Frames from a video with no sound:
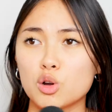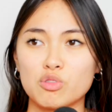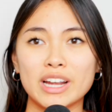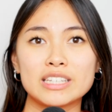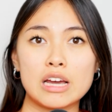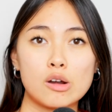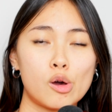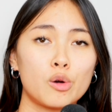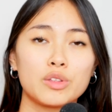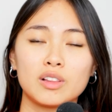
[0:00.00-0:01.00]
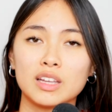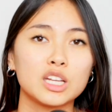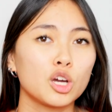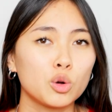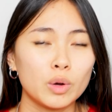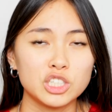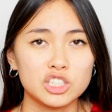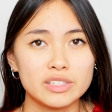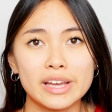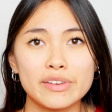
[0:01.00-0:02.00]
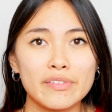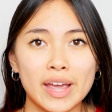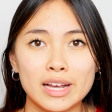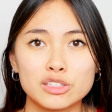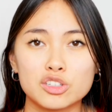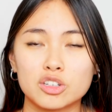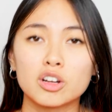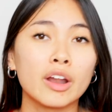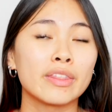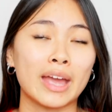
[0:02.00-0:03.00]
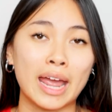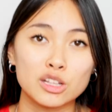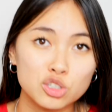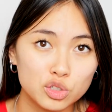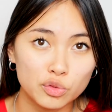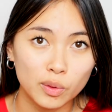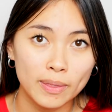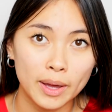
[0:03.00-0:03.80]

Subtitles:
Write down all the LEET code questions that you've answered and the answers for